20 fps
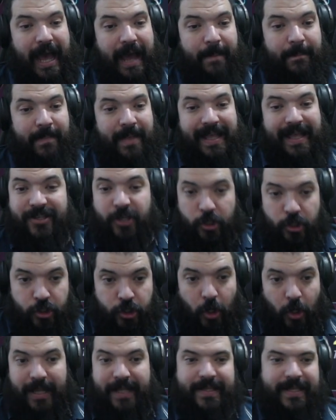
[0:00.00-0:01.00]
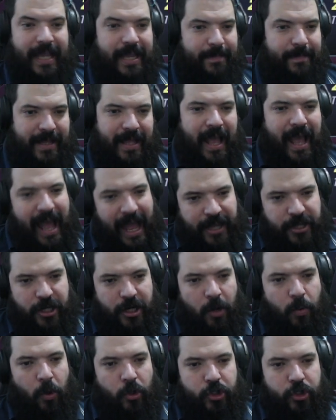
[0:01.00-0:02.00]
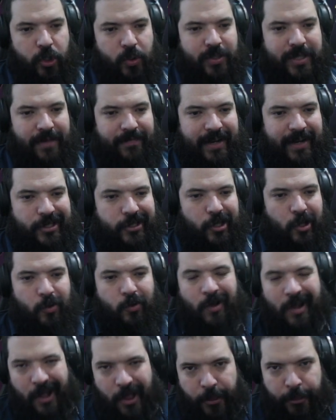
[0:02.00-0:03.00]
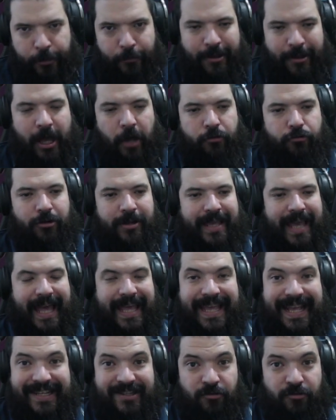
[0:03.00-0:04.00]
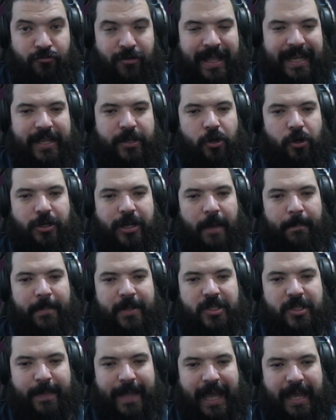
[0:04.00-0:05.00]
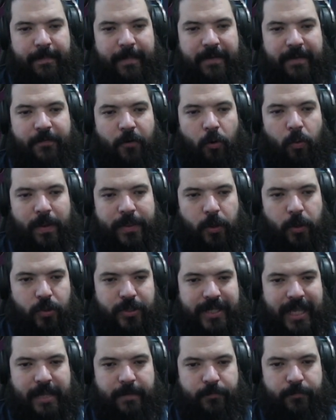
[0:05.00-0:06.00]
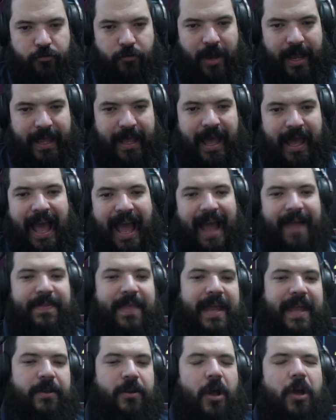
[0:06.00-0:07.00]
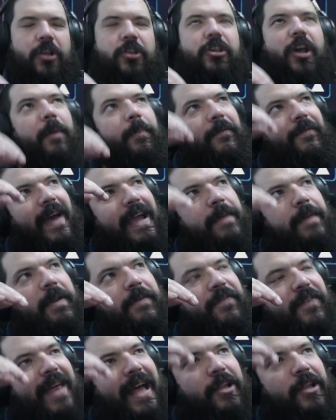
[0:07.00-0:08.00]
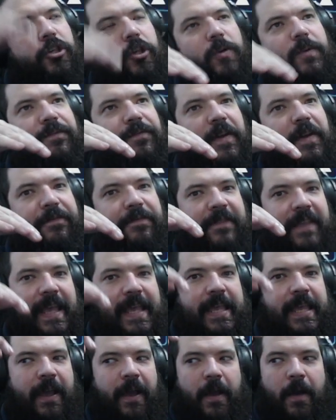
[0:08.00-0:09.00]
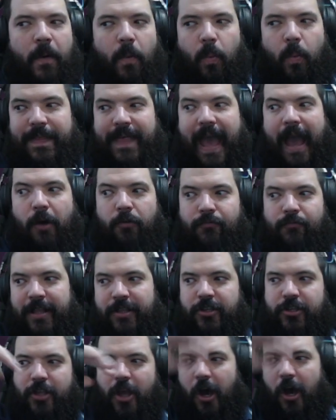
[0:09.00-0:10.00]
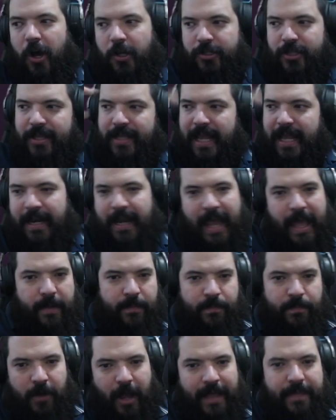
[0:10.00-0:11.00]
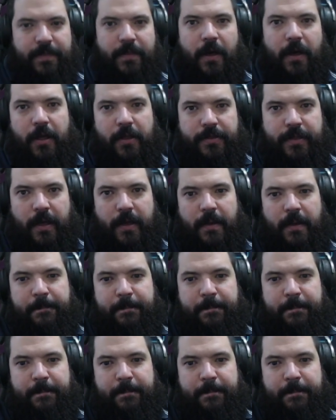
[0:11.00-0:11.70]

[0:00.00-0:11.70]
It's a solid team. And you know what? 272, 300k is a really good number to be aiming for with your teams, right? And then type of aiming for that 250 without red stars and then letting like the